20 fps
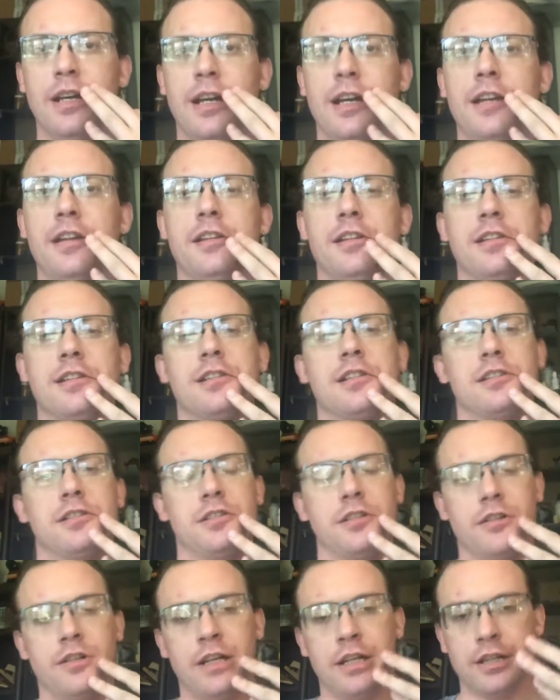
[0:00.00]
Hi, this is
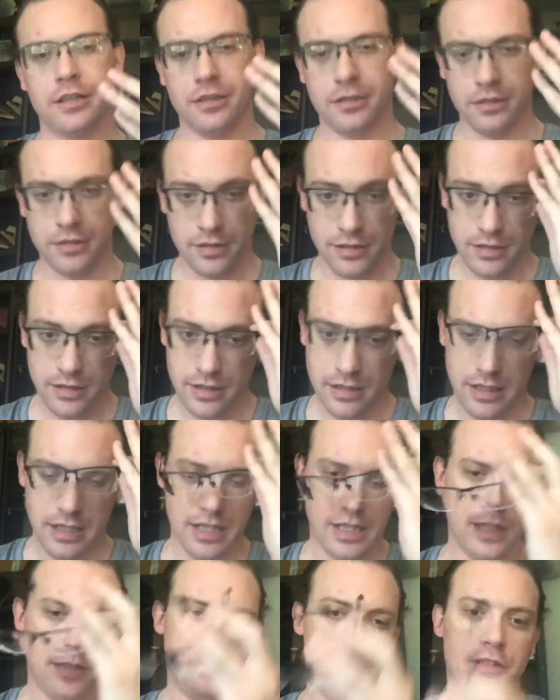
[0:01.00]
Turock,
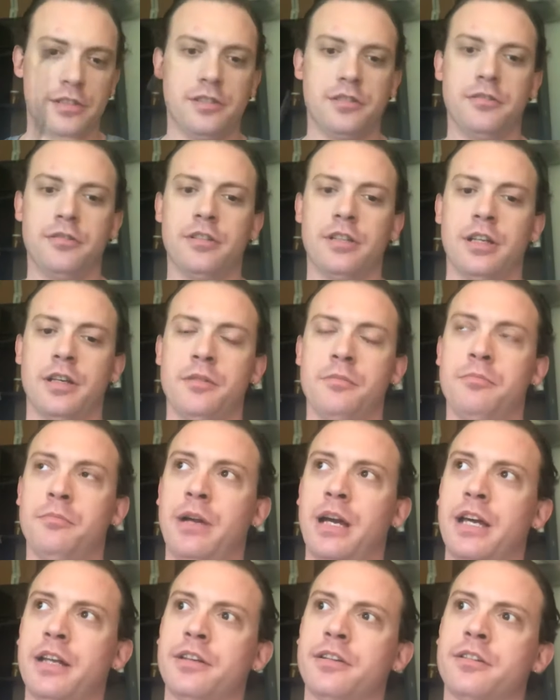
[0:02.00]
and I'm just doing a
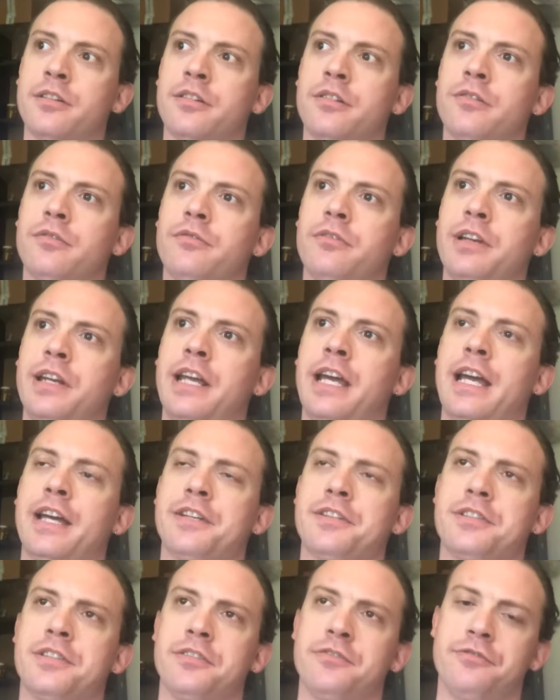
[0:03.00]
minor
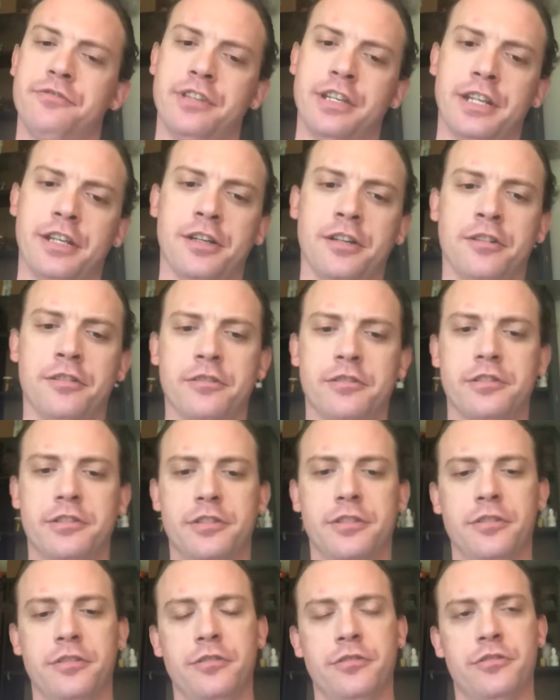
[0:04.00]
reaction video
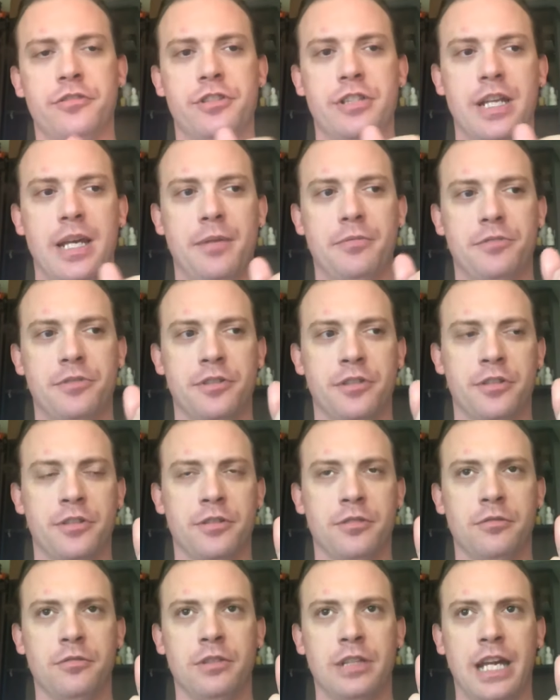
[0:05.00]
to
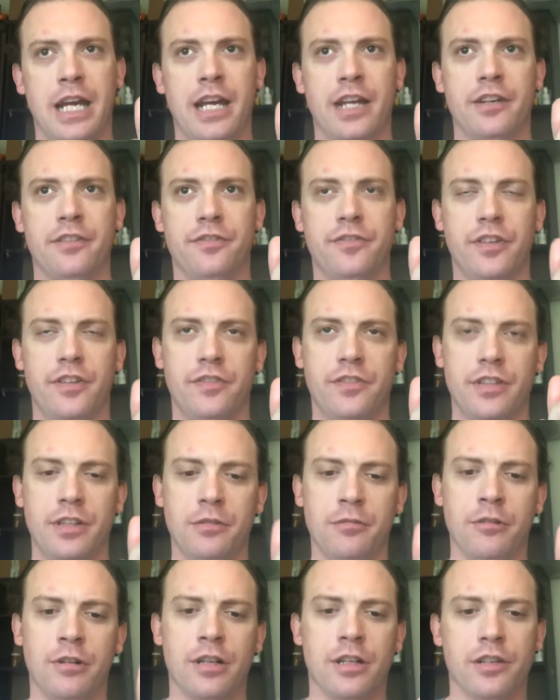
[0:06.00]
chapter
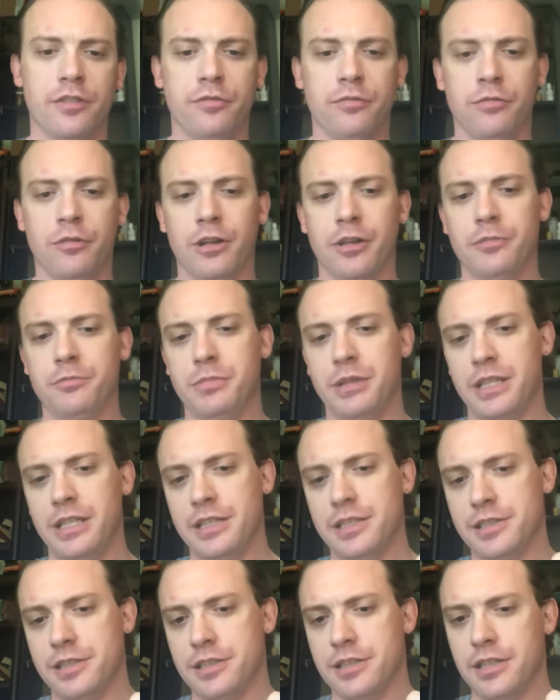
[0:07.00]
951 of One
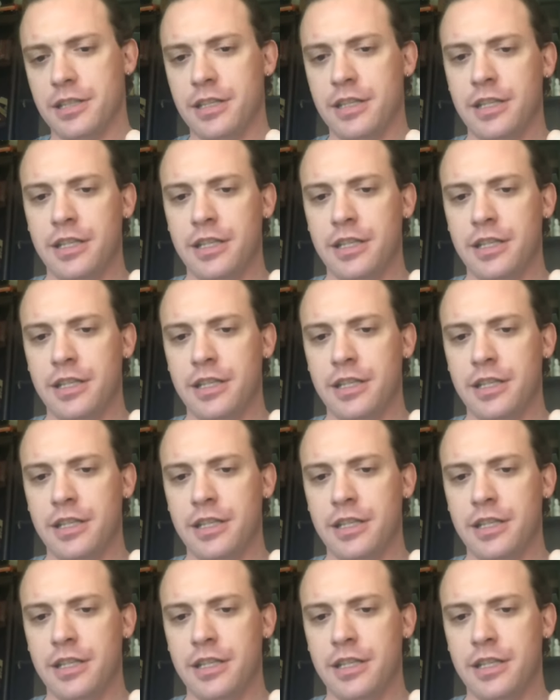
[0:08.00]
Piece.